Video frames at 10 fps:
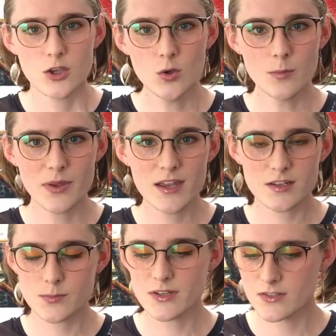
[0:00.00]
You appear
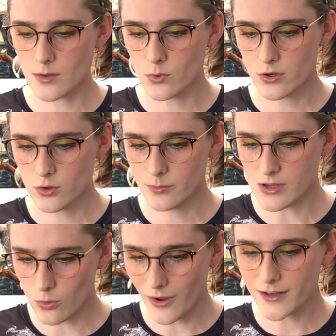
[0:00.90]
to be someone who'd be
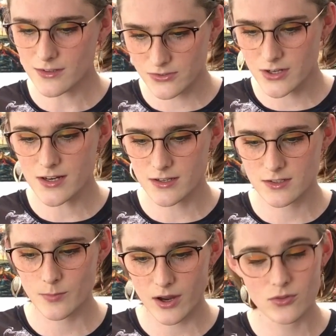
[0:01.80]
quite
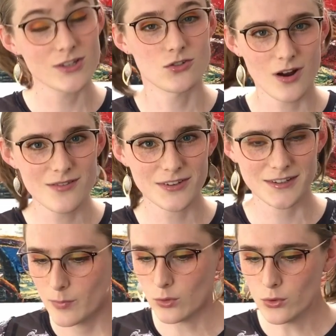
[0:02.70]
assiduous about their driving,
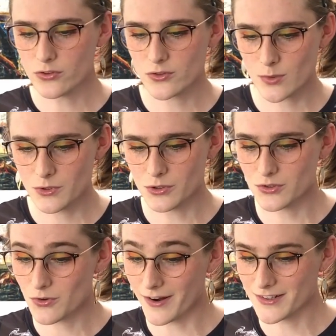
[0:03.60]
but also someone who'd
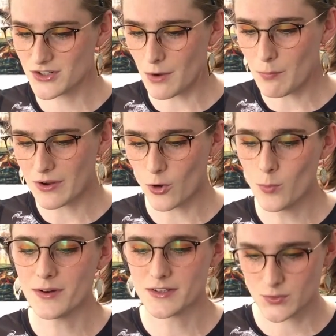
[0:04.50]
try to jump an
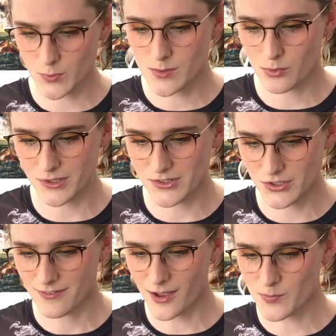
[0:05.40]
opening swing bridge.
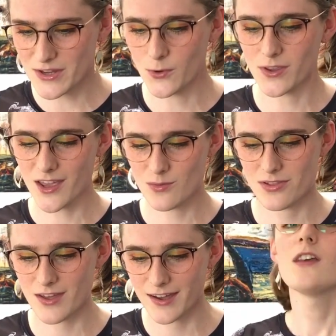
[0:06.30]
I'd be okay
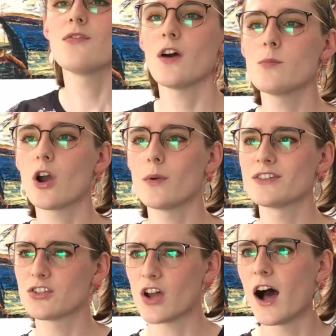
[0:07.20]
with that. If I'm going
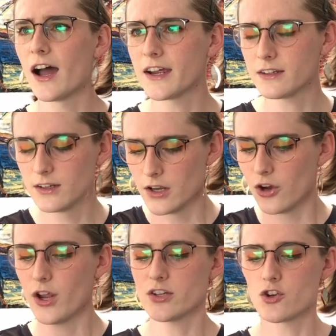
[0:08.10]
to die,
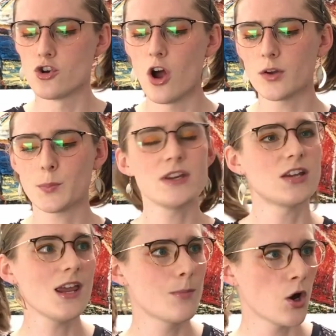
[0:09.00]
let it not be
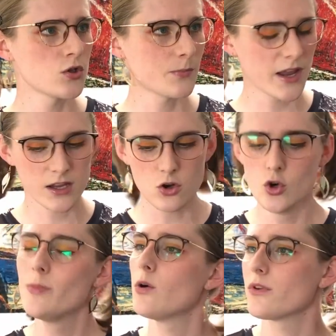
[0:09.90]
T-boned by an
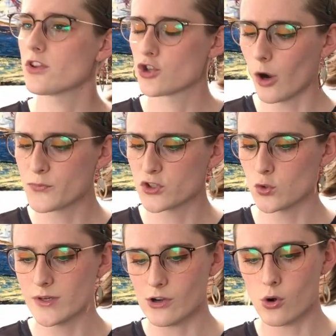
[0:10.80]
Uber with a chop
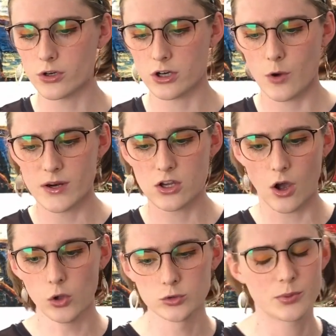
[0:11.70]
suey order going
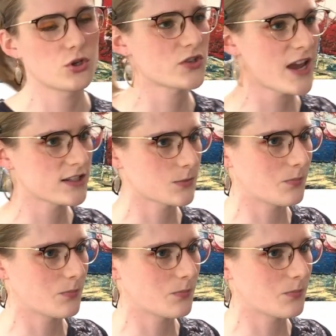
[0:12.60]
cold because he had to